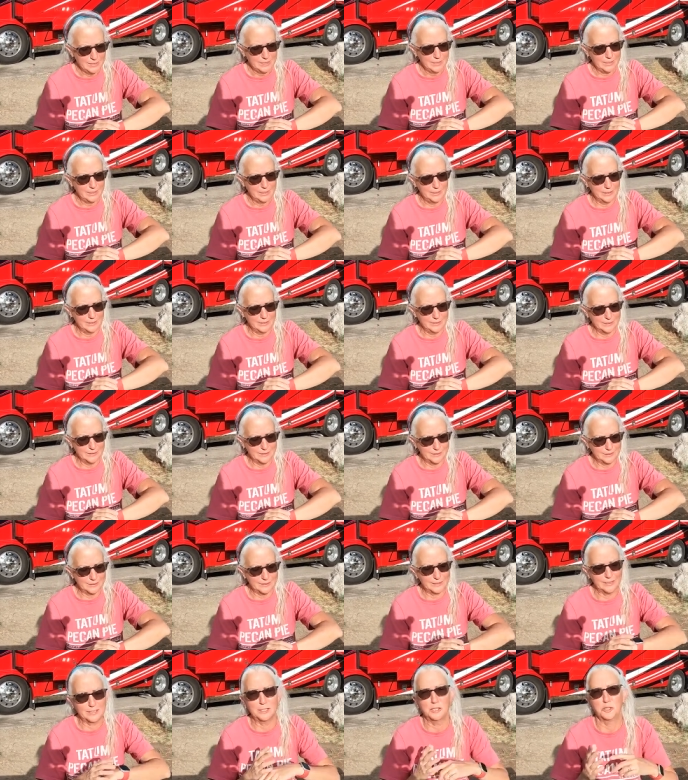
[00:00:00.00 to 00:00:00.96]
It is
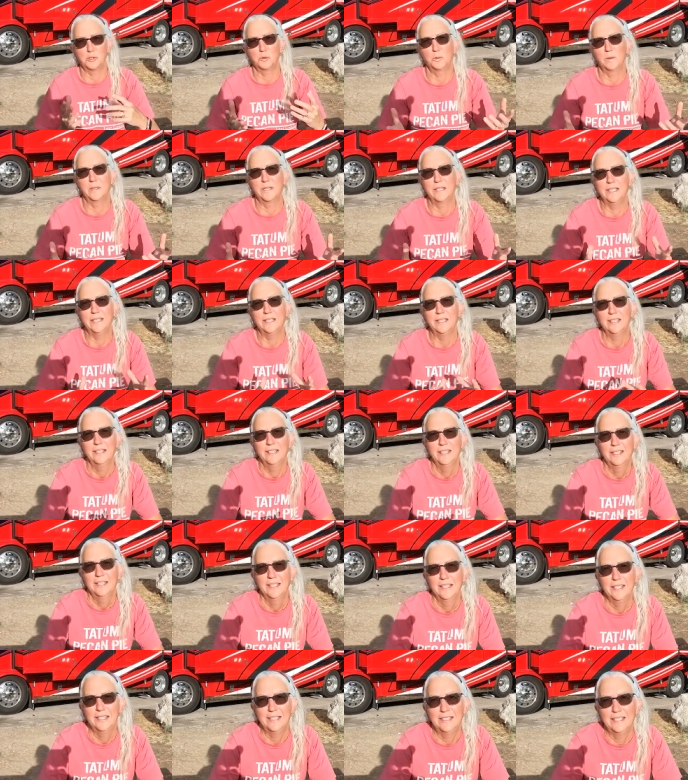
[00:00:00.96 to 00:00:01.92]
6.20
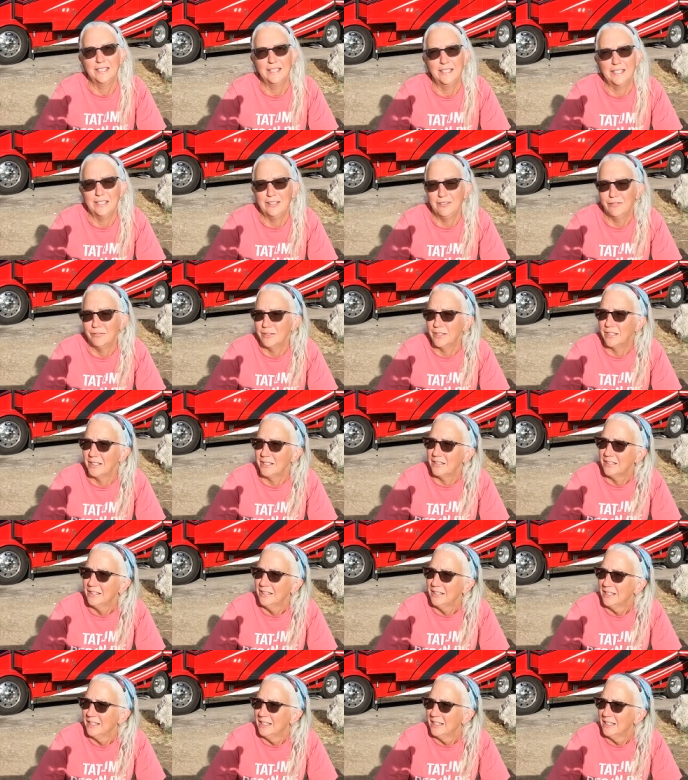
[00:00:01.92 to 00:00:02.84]
in the evening,